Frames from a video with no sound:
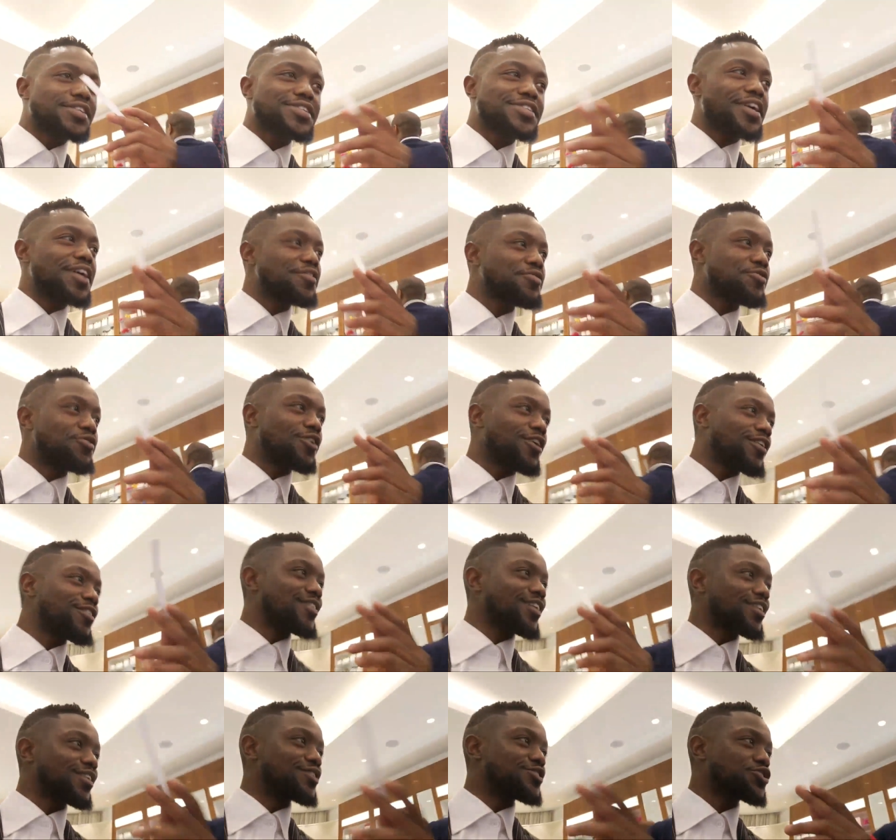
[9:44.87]
saffron.
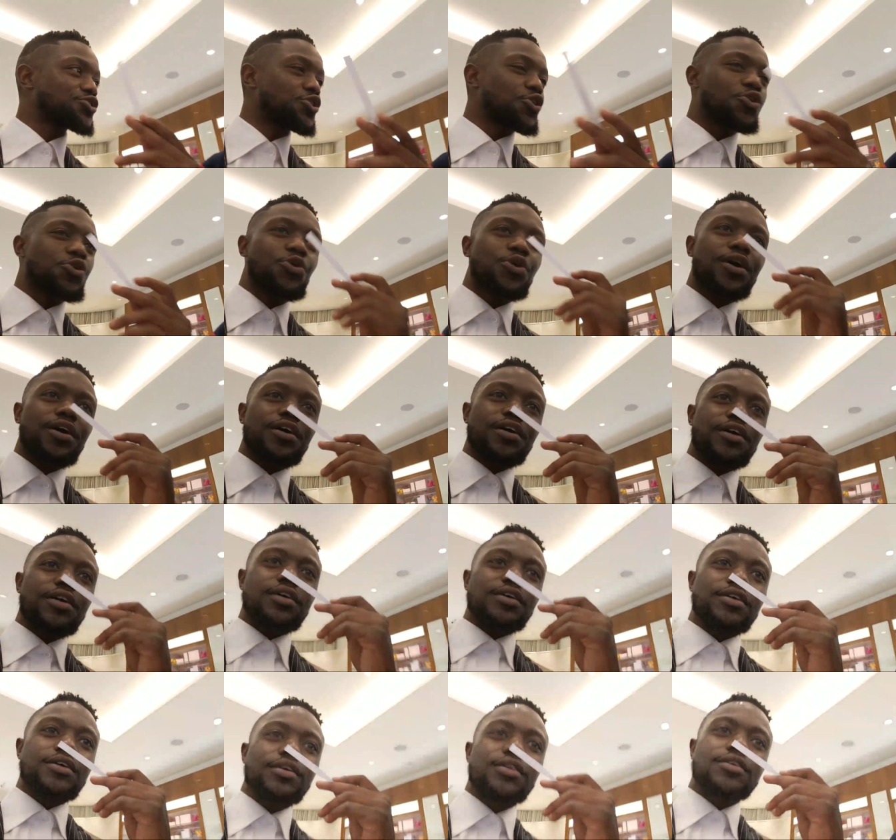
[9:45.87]
Like it's yeah. so
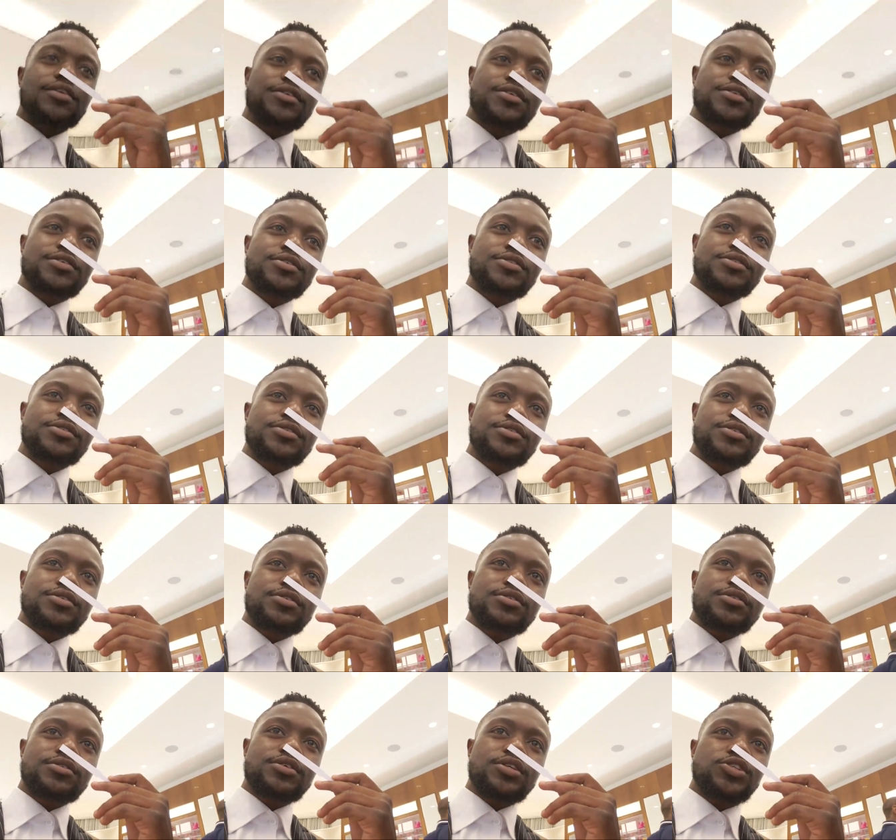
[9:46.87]

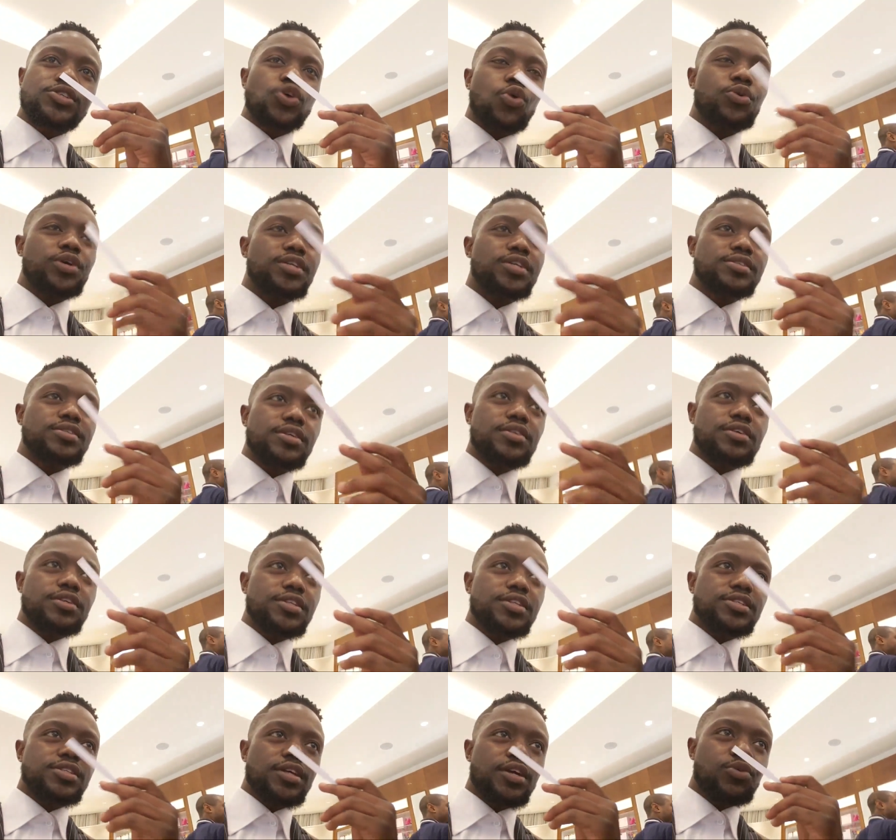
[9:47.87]
uh, it's so easy to
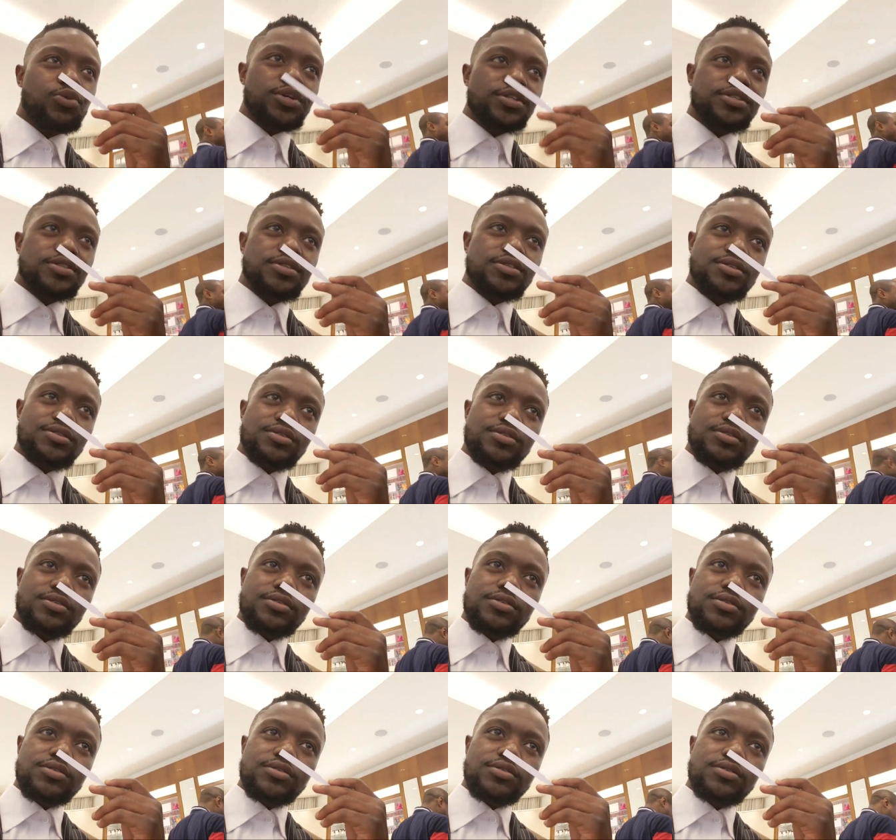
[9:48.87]
distinguish.
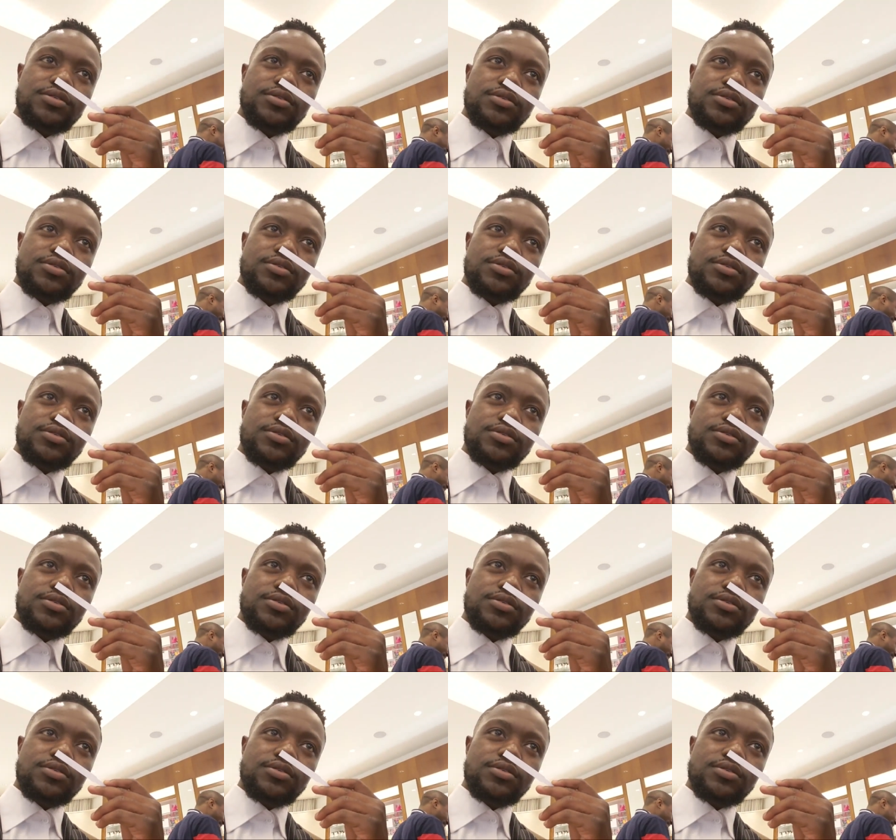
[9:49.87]
Yep.